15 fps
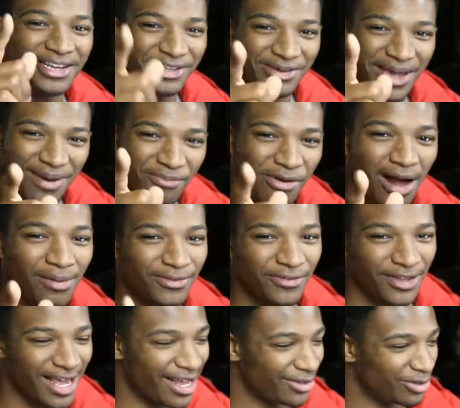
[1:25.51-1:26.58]
You get props for
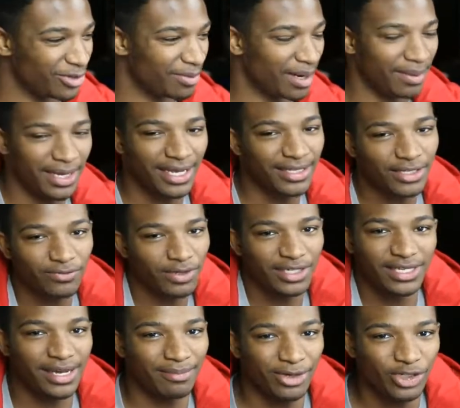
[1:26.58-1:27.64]
that, dude. But I mean, it doesn't really
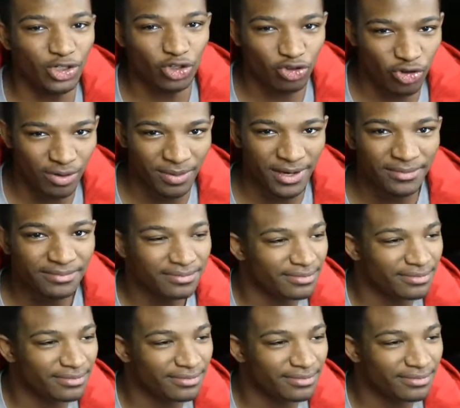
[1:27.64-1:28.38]
take much to trick me.